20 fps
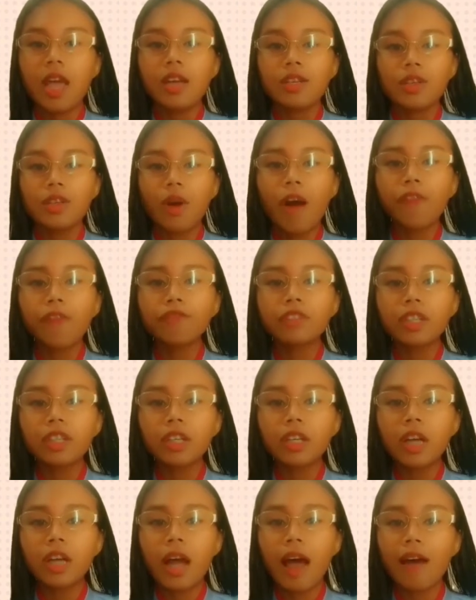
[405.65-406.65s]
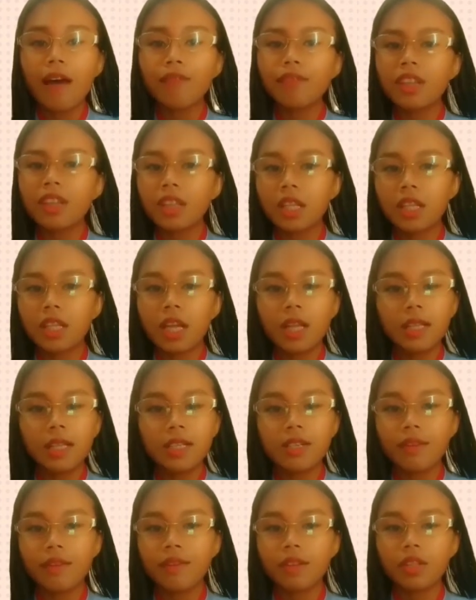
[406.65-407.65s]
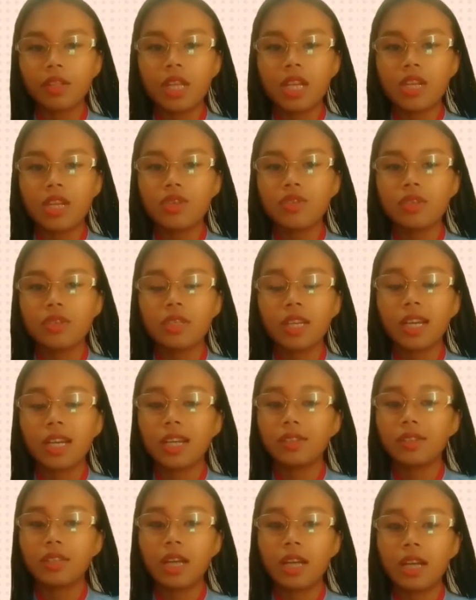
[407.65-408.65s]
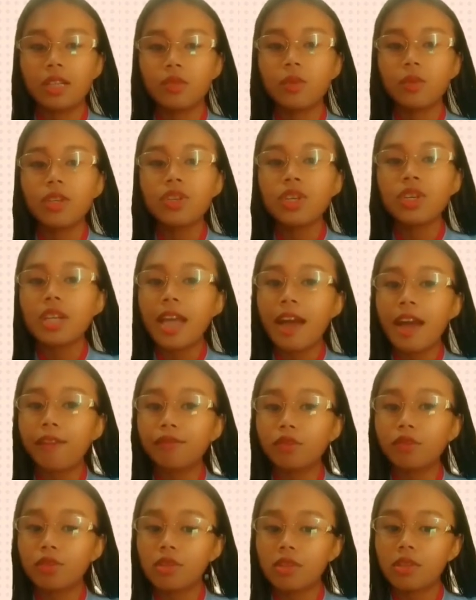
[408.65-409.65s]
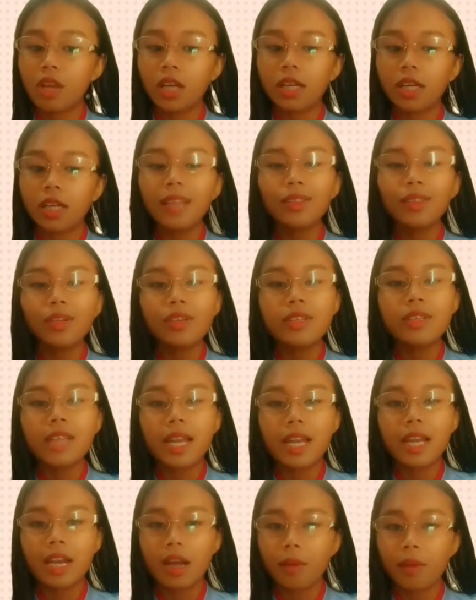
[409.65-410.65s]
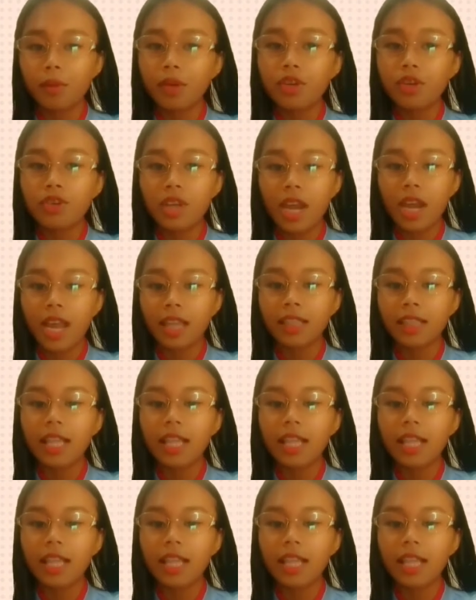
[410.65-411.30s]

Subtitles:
So after having the knowledge about the issues around us, we should have to start understand and appreciate